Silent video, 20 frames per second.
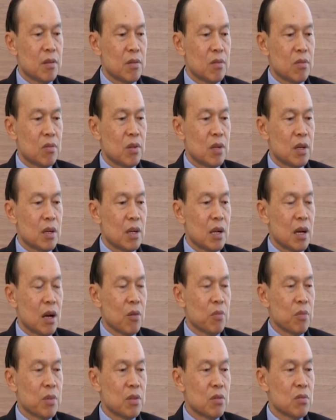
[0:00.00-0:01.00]
to the
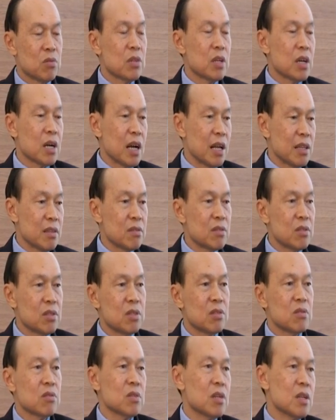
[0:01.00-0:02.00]
government, to the
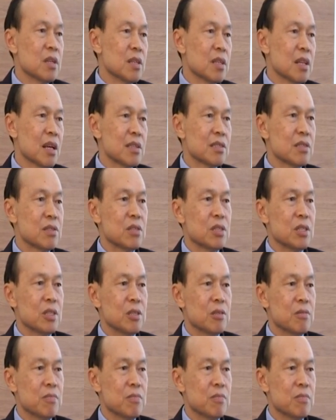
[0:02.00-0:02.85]
country, to the industry.